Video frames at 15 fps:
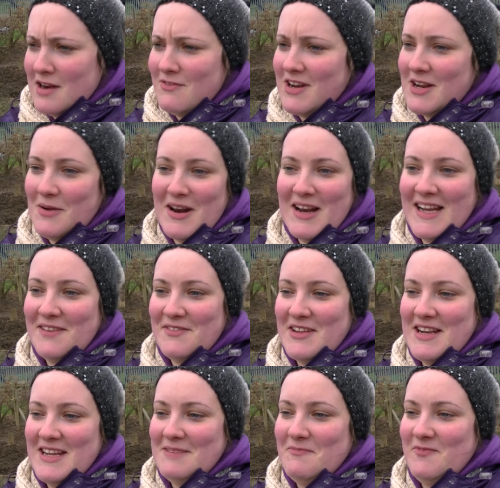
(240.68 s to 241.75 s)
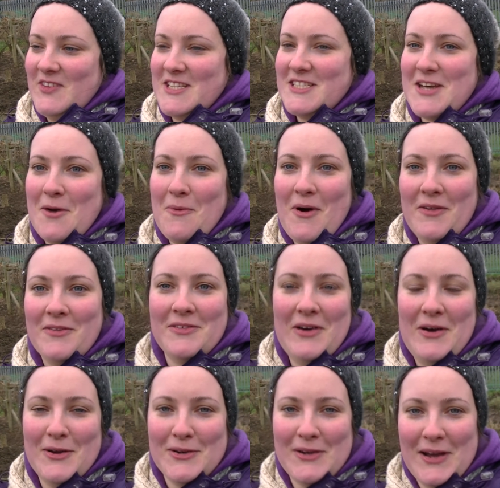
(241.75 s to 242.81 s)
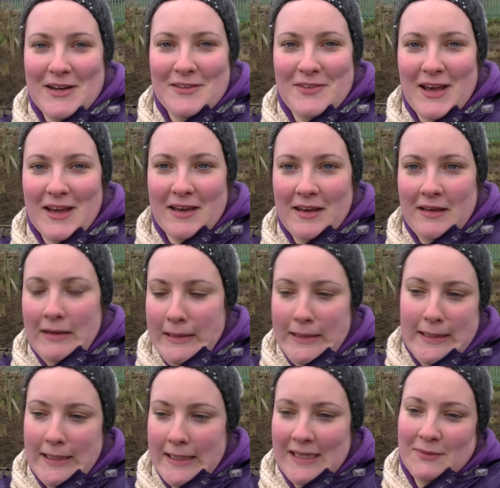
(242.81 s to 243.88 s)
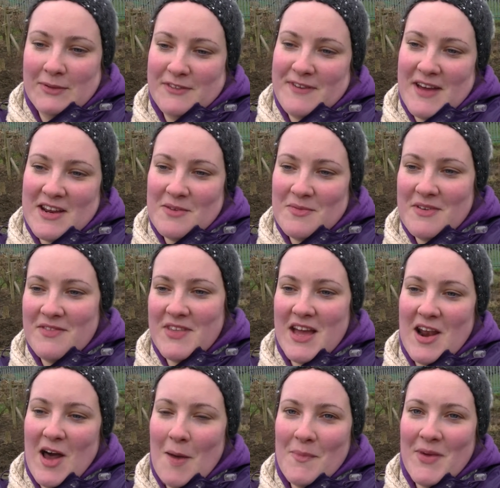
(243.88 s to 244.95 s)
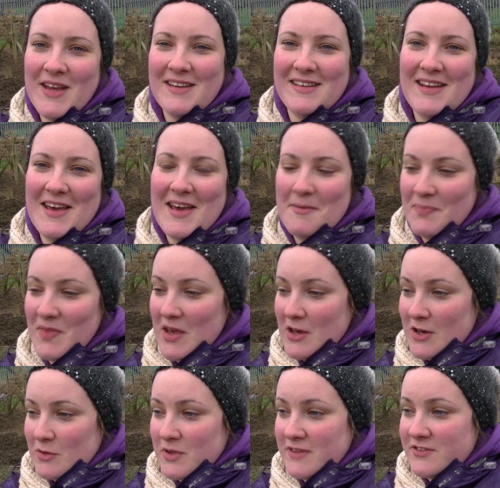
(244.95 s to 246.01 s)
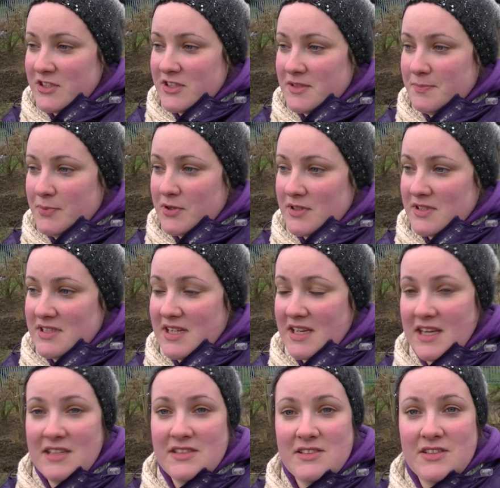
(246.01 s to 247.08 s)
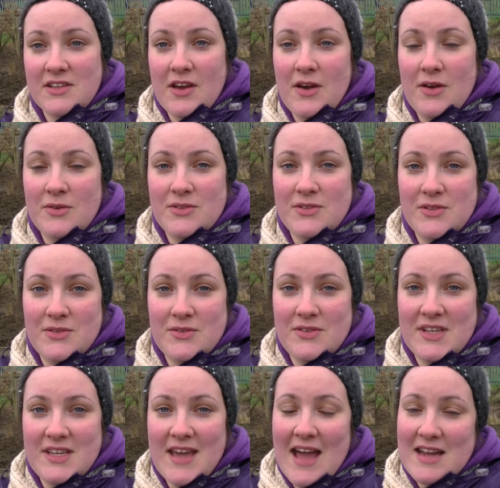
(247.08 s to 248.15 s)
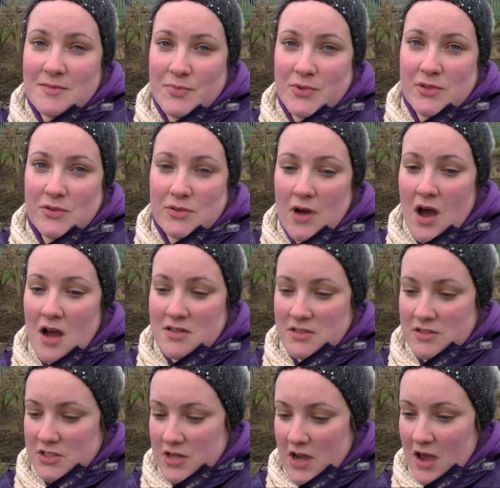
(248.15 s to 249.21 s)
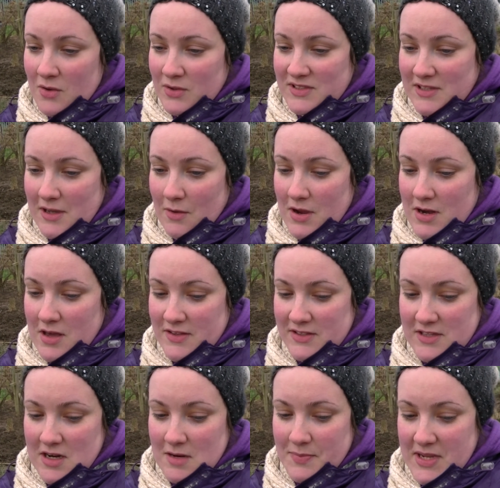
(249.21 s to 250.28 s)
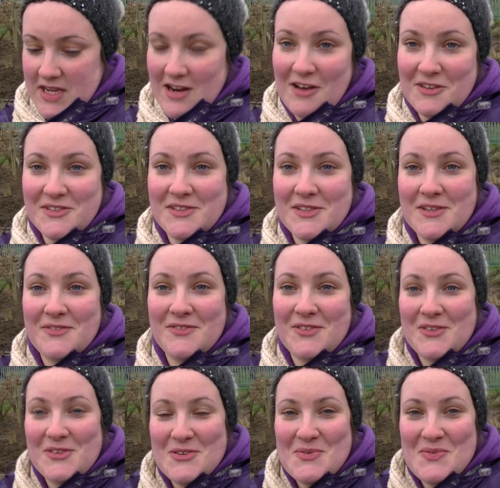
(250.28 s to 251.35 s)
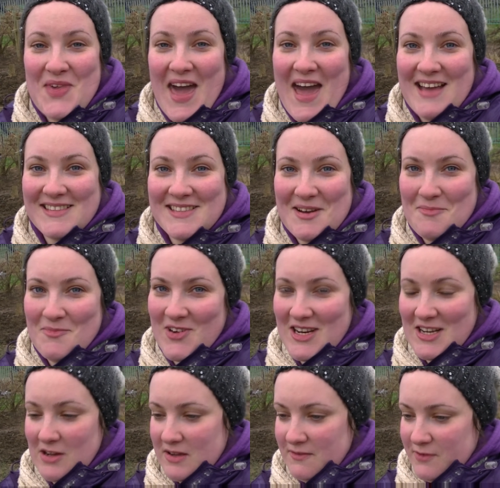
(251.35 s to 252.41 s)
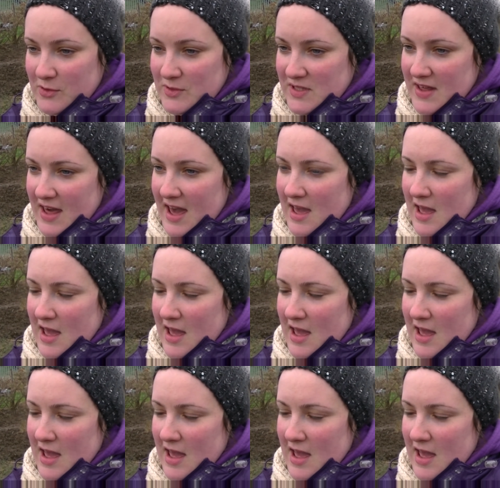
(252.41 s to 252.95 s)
really want to leave the video on kind of like we're fed up with the allotment. We've just booked tickets to go to the edible garden show, so I know there's going to be lots of you there, so I'm really looking forward to that.